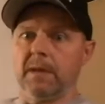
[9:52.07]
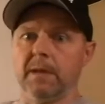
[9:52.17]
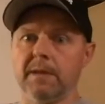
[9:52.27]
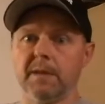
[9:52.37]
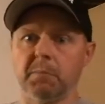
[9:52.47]

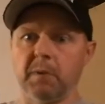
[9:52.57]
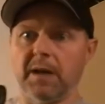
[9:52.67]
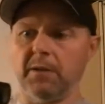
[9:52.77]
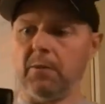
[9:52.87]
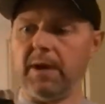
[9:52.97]
And this,
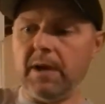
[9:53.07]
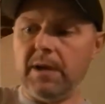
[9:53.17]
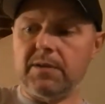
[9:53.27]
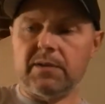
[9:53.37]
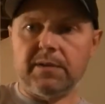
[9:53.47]
by the way,
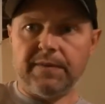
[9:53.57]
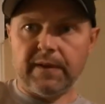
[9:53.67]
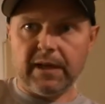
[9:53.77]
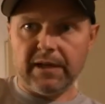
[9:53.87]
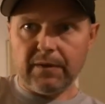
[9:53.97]
is the
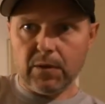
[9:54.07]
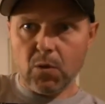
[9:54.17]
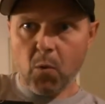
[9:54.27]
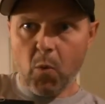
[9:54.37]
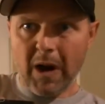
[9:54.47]
5.0
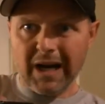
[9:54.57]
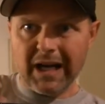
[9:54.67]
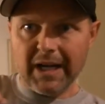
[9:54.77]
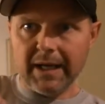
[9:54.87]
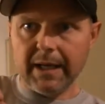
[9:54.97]

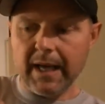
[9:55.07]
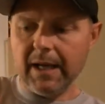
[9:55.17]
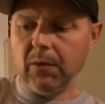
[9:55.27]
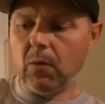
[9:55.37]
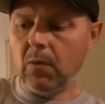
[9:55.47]
wide
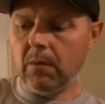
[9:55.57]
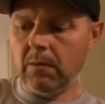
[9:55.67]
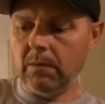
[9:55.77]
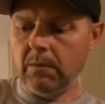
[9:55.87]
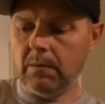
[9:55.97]
angle,
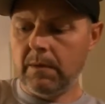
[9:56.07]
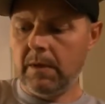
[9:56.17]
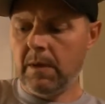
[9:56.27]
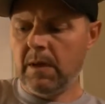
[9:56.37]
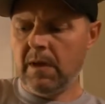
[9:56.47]

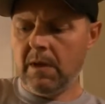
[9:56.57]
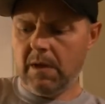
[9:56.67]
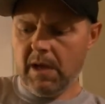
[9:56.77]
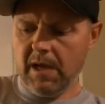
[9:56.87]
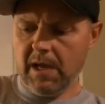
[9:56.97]

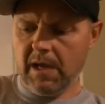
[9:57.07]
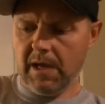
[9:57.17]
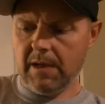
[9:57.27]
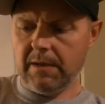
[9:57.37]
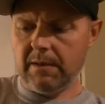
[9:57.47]

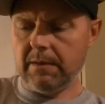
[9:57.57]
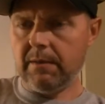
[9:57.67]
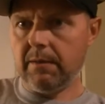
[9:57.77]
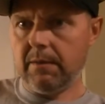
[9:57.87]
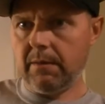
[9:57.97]
and
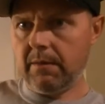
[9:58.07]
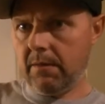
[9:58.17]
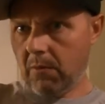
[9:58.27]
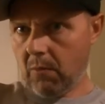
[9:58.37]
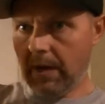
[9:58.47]

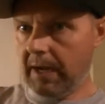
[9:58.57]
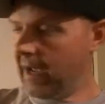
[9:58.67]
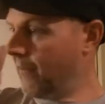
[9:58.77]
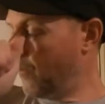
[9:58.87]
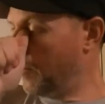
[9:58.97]
the one I
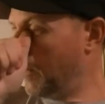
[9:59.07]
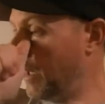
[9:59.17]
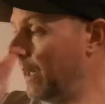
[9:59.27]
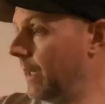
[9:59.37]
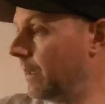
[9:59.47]
have on
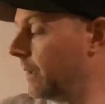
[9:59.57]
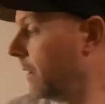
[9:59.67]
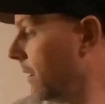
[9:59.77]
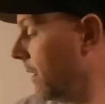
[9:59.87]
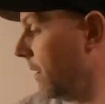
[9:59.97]
my
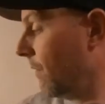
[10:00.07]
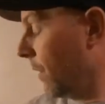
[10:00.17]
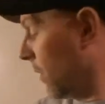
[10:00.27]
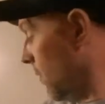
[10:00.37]
vertical